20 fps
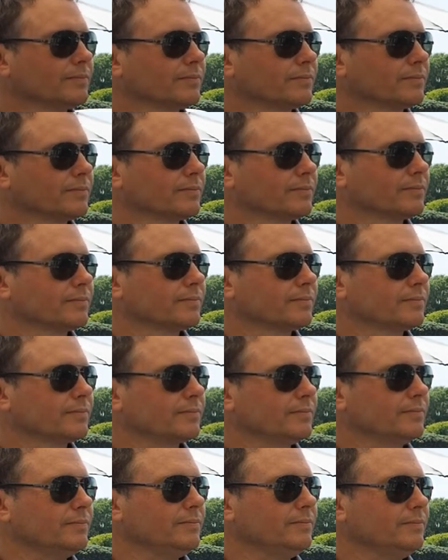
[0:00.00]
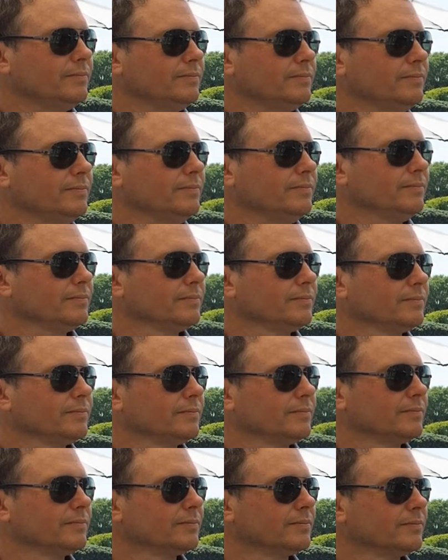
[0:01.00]

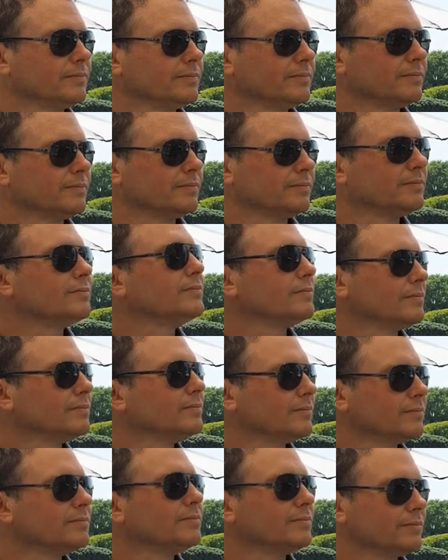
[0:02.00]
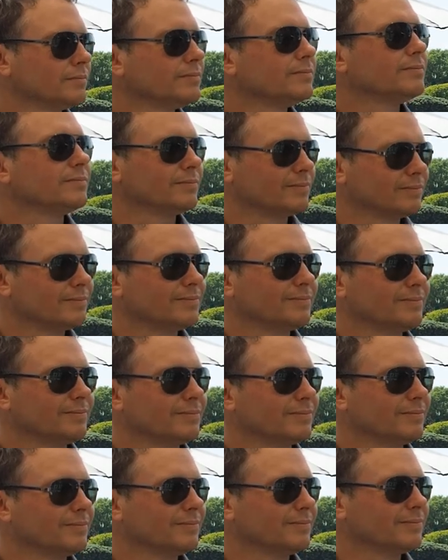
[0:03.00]

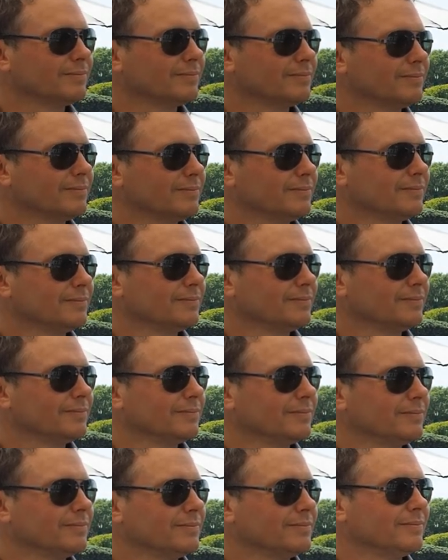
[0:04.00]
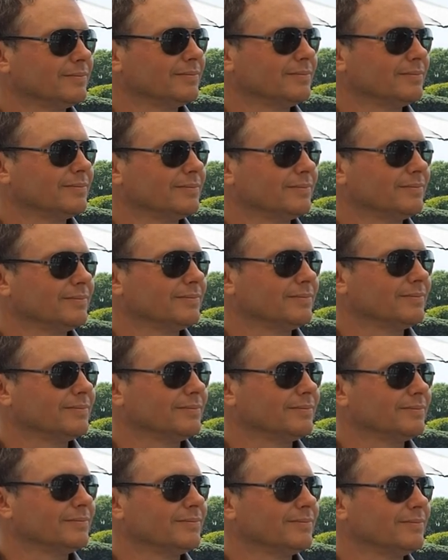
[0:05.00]

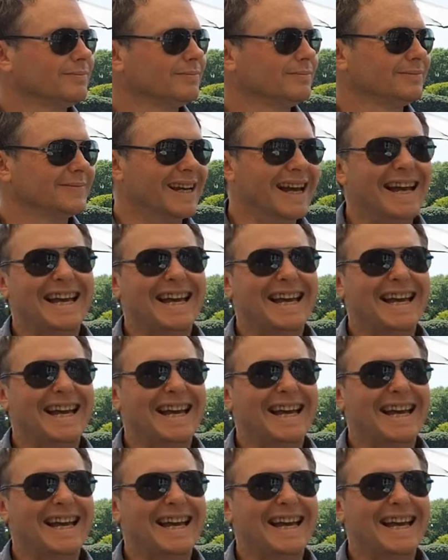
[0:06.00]
No words are spoken by the person on screen.